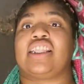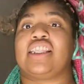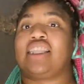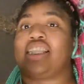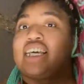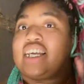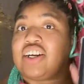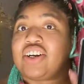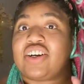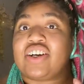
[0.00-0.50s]

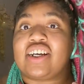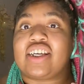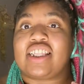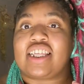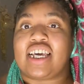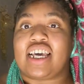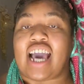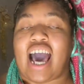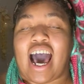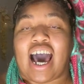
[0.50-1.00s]

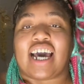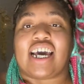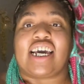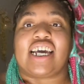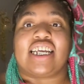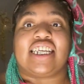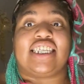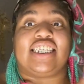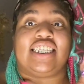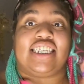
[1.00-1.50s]
Literally,
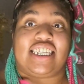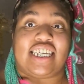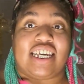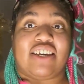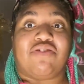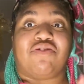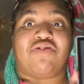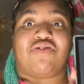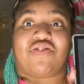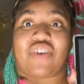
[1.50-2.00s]
I
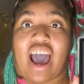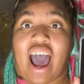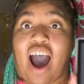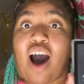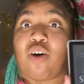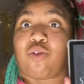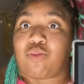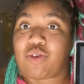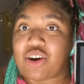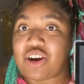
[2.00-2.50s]

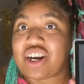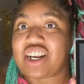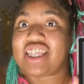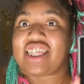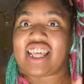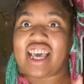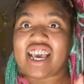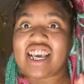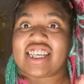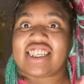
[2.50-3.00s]
devoured
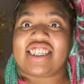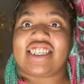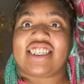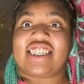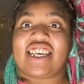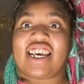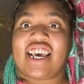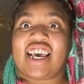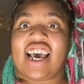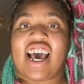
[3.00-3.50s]

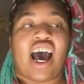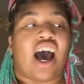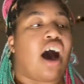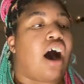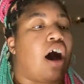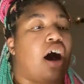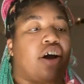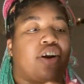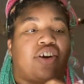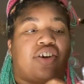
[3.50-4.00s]
this.
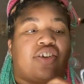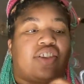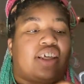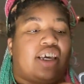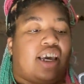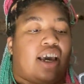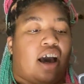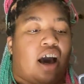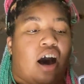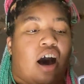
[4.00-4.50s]

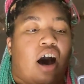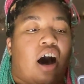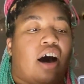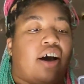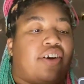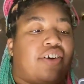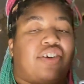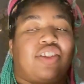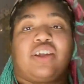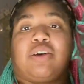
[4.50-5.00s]
Utterly,
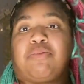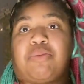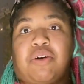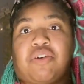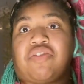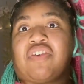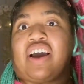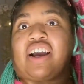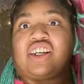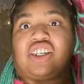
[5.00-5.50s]
utterly
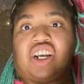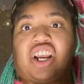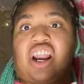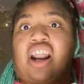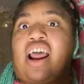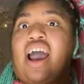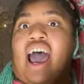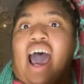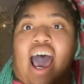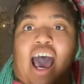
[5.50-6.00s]

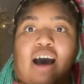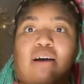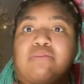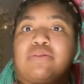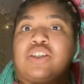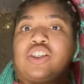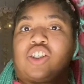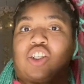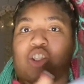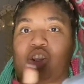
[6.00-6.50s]
perfection.
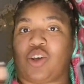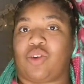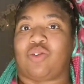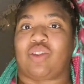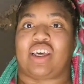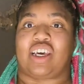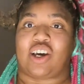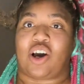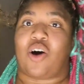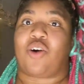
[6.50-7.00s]

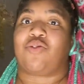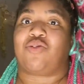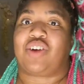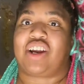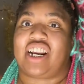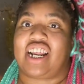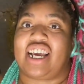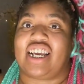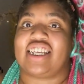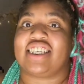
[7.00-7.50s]
Absolutely go
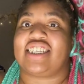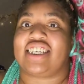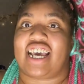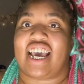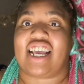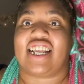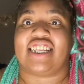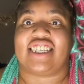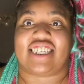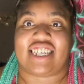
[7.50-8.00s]
read it.
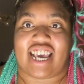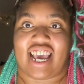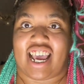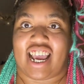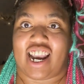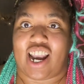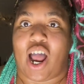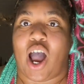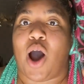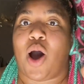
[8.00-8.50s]

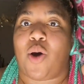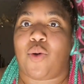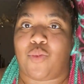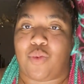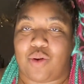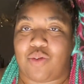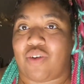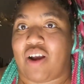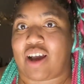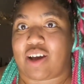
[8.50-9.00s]
10/10
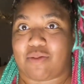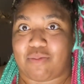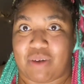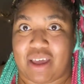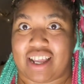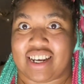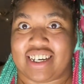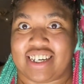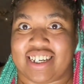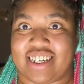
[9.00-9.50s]
would
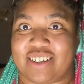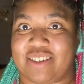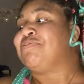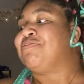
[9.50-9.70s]
recommend.